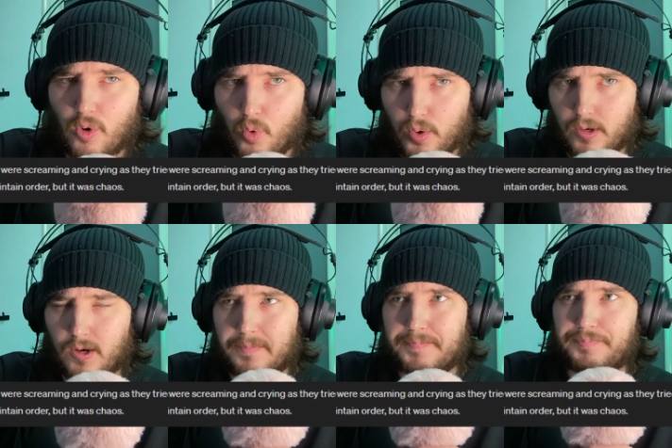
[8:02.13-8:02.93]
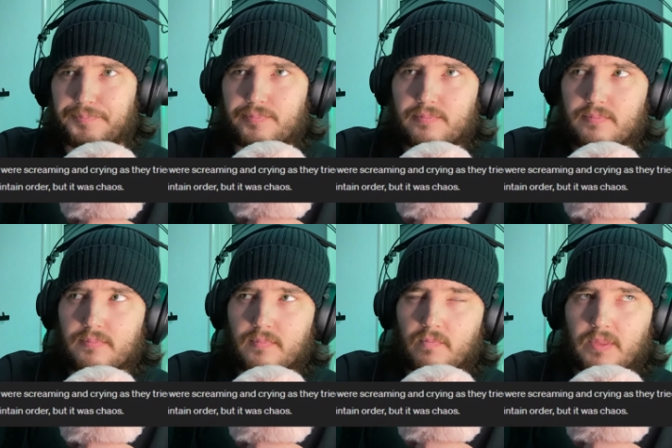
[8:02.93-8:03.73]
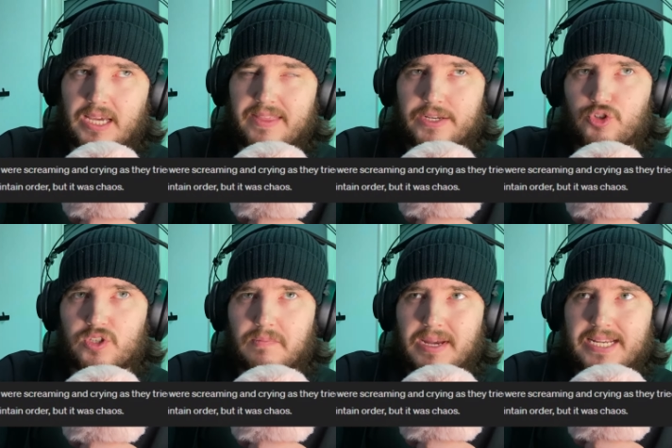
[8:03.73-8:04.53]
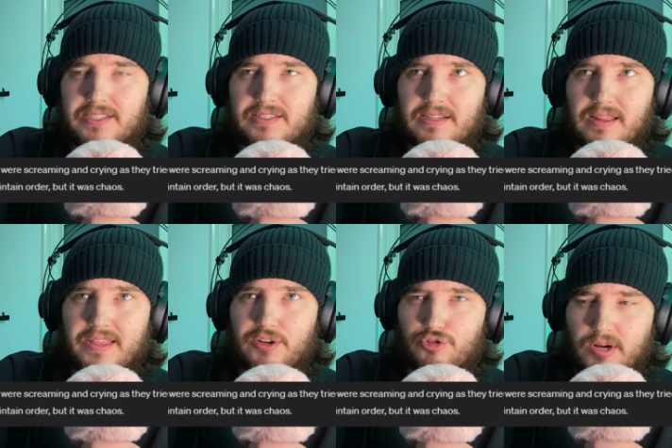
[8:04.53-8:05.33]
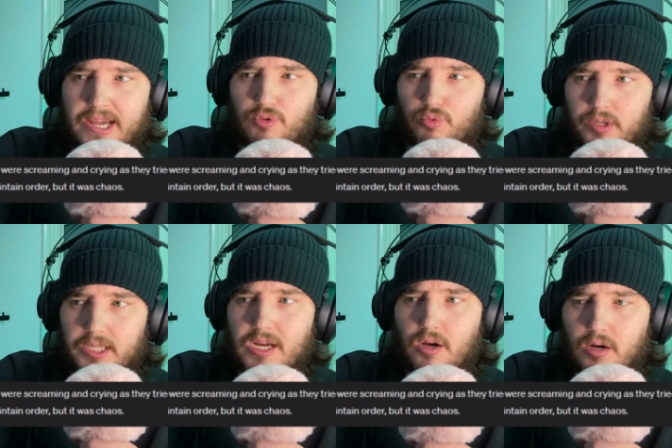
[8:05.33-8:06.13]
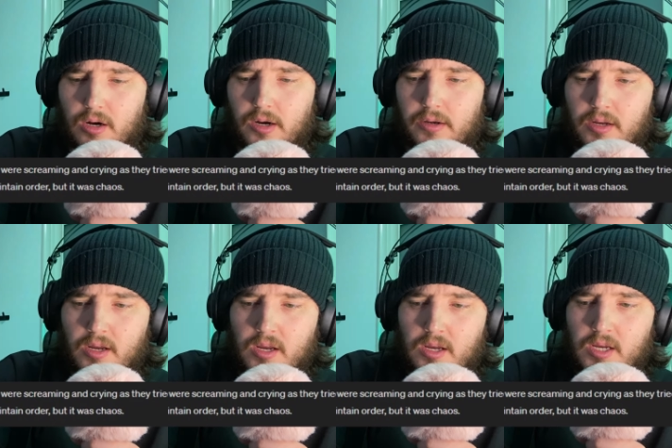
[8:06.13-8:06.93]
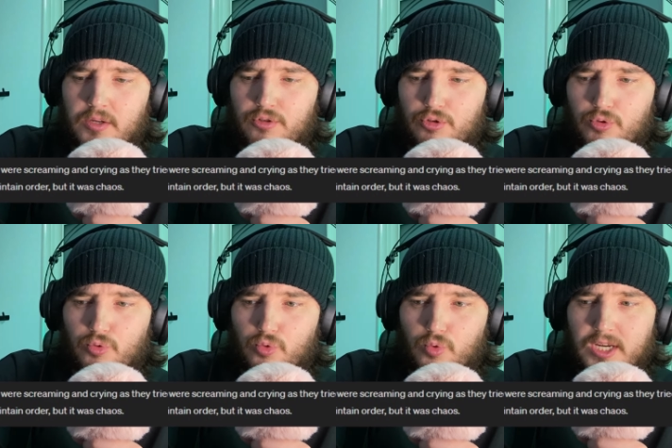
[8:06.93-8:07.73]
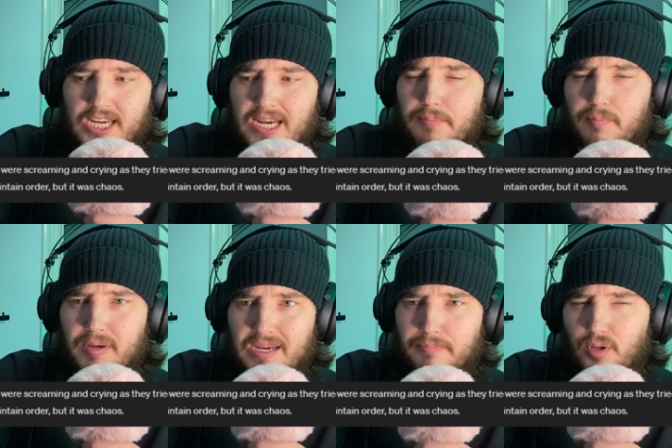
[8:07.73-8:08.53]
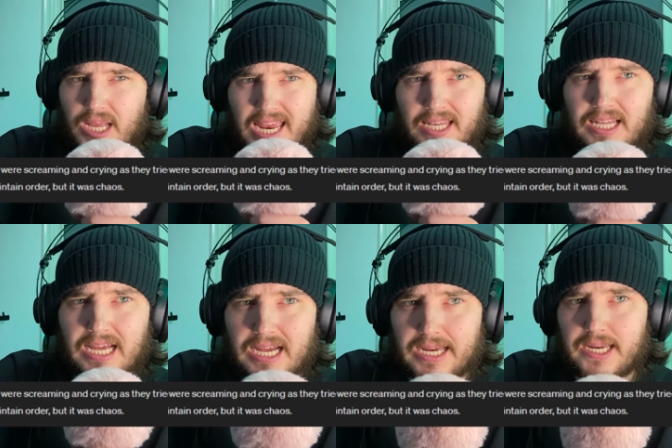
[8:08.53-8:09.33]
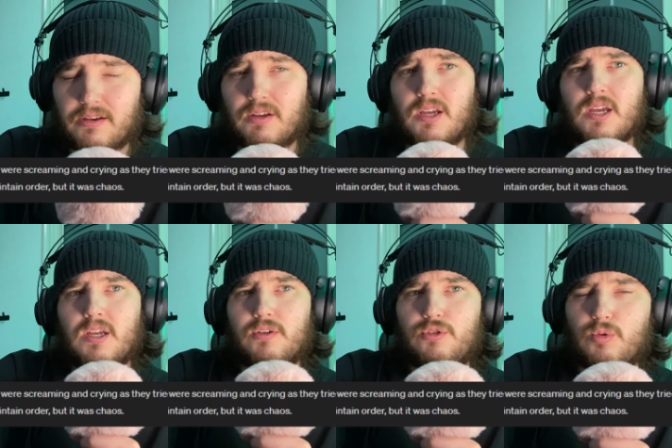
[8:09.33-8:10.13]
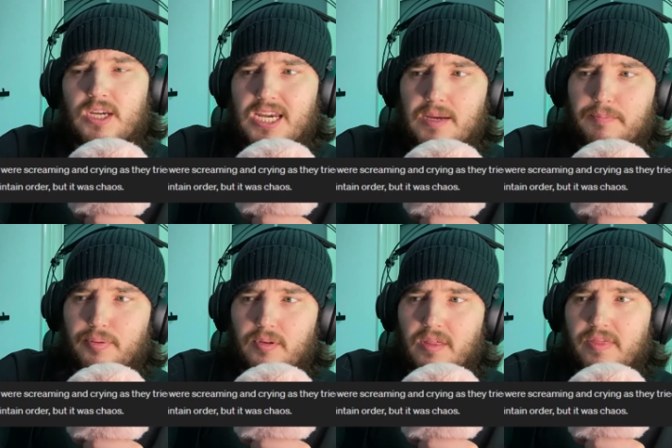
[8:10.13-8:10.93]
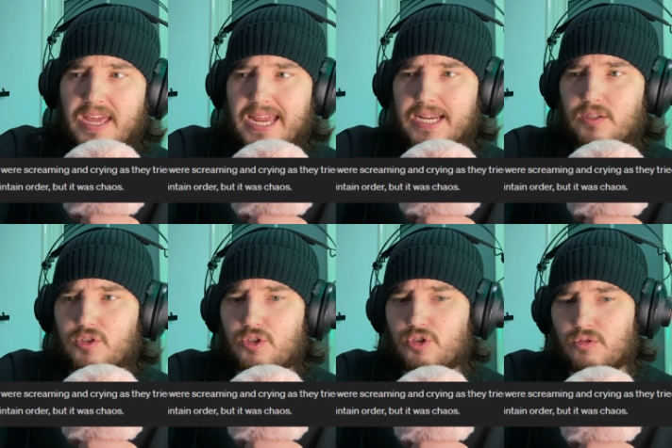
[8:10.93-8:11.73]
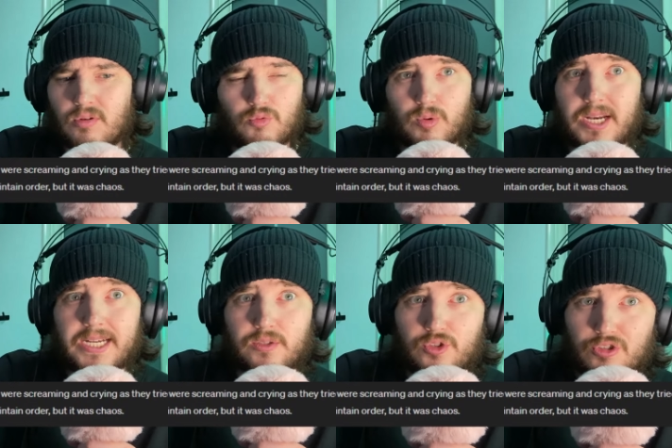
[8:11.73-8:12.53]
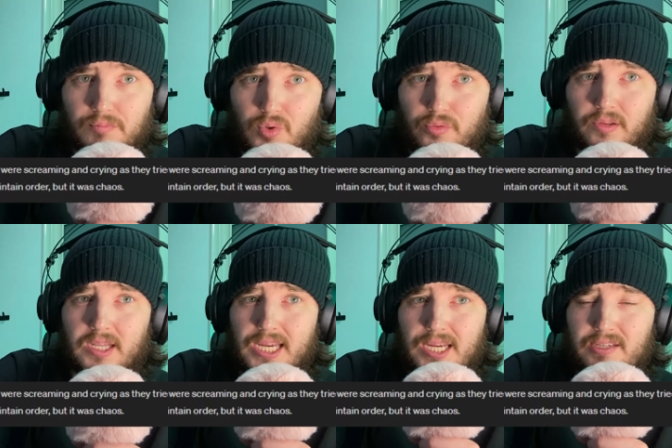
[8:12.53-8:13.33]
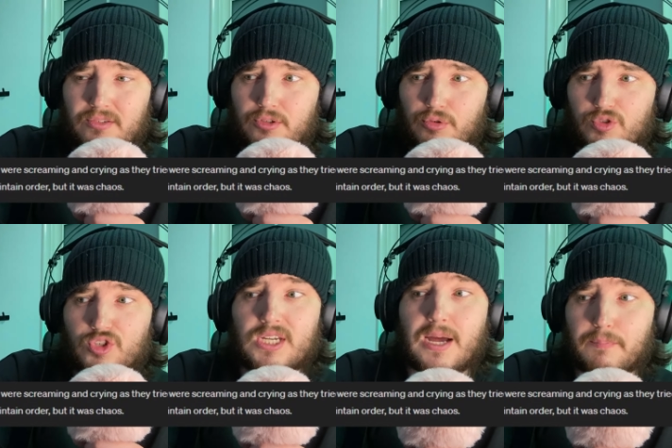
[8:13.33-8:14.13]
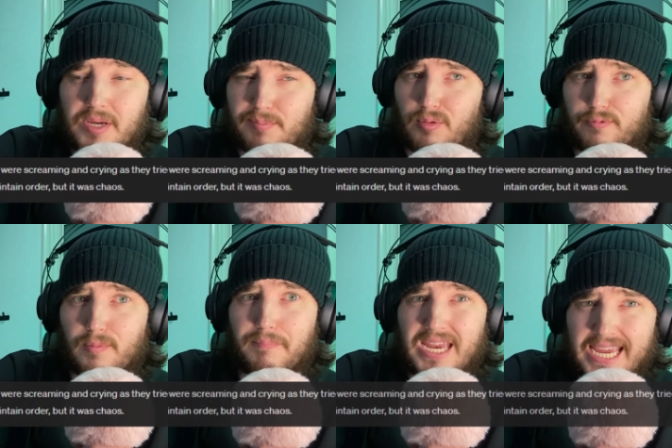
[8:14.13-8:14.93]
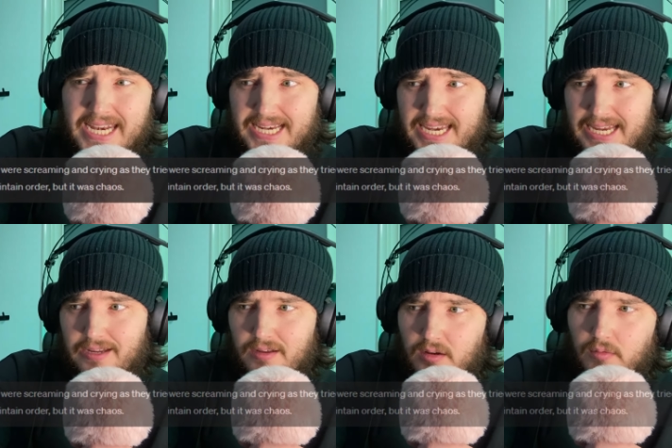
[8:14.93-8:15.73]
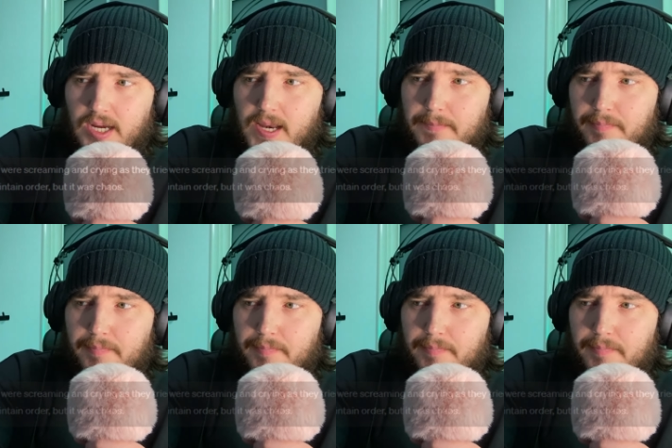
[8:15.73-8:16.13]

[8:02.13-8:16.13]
order. That just means they tried really hard to keep people in line, to keep things running smoothly, to stop people from panicking, right?